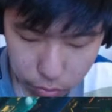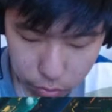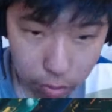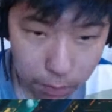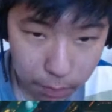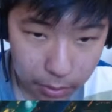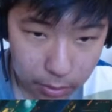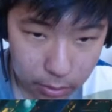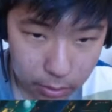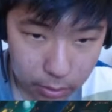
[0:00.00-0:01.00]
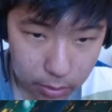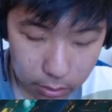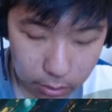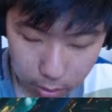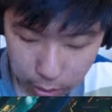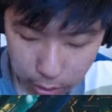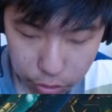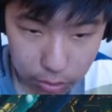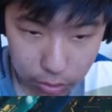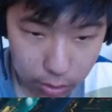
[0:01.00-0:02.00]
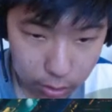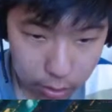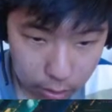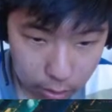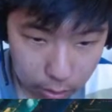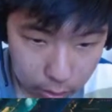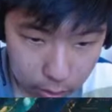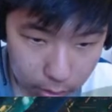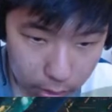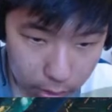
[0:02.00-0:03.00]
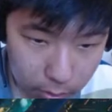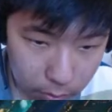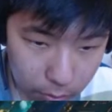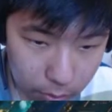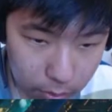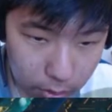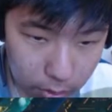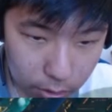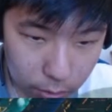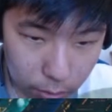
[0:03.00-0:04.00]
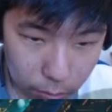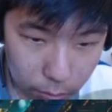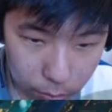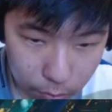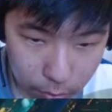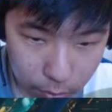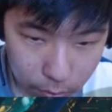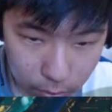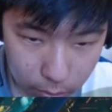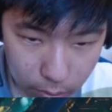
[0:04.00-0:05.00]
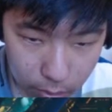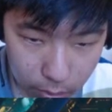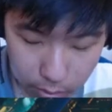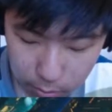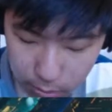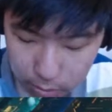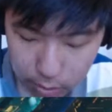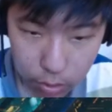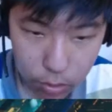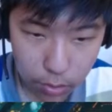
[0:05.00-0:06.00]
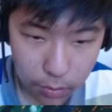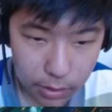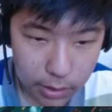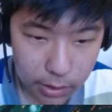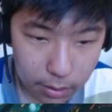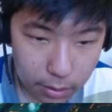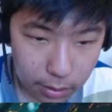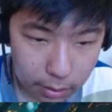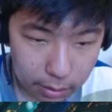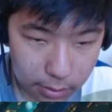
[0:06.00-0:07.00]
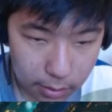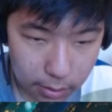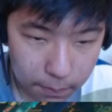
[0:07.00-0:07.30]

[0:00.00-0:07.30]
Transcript: Drop it. Actually, it keeps going until this place and then drops it down and connects it up.